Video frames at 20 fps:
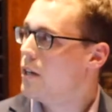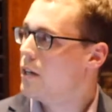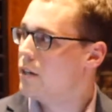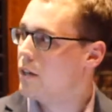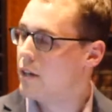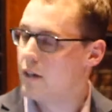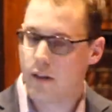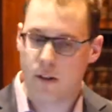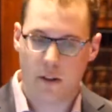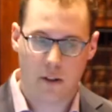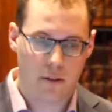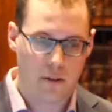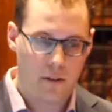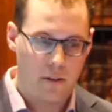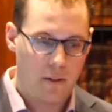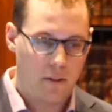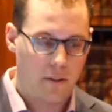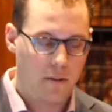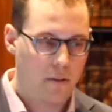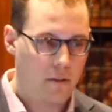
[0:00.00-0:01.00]

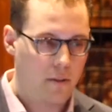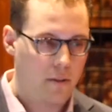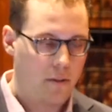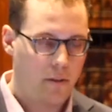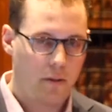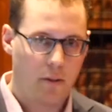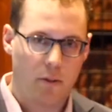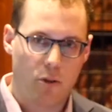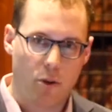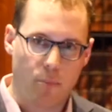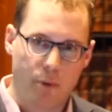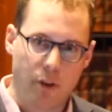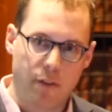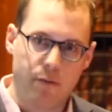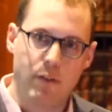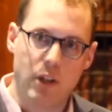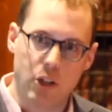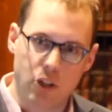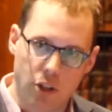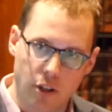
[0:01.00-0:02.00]
the topic
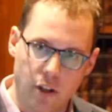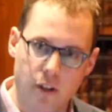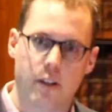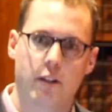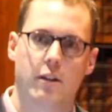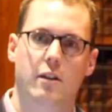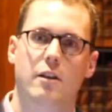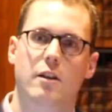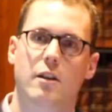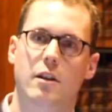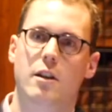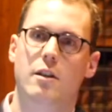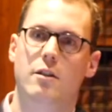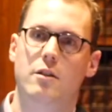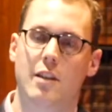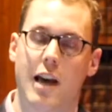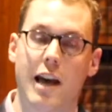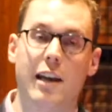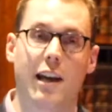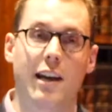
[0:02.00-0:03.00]
vision
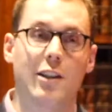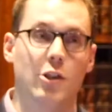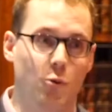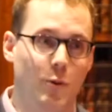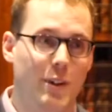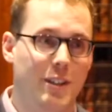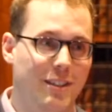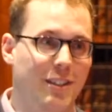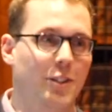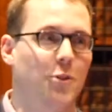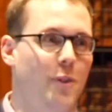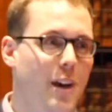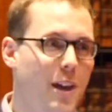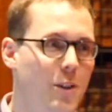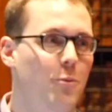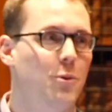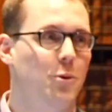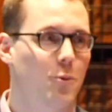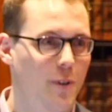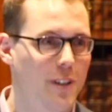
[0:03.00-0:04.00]
is, and Switzerland
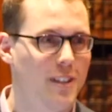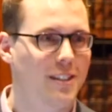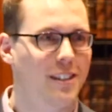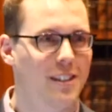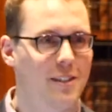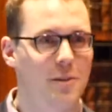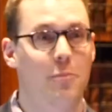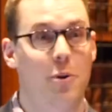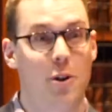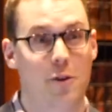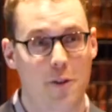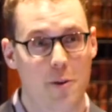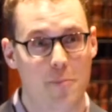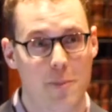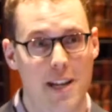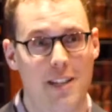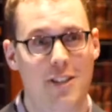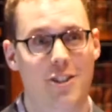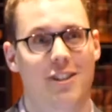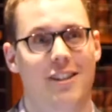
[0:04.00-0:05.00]
together with Switzerland is a perfect
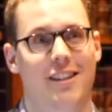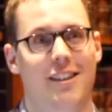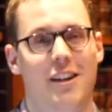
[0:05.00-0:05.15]
match.